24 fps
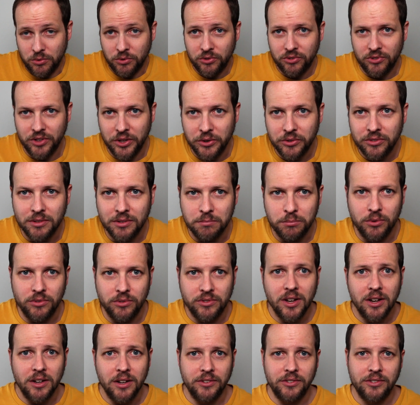no simple
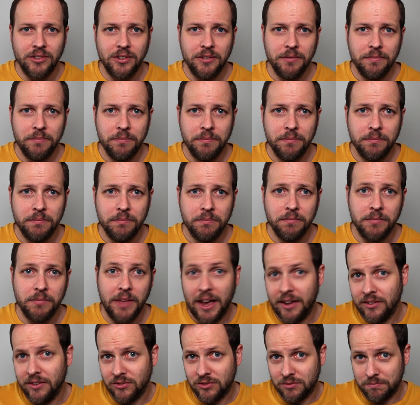task.
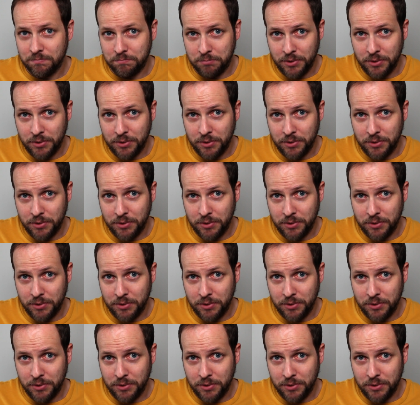And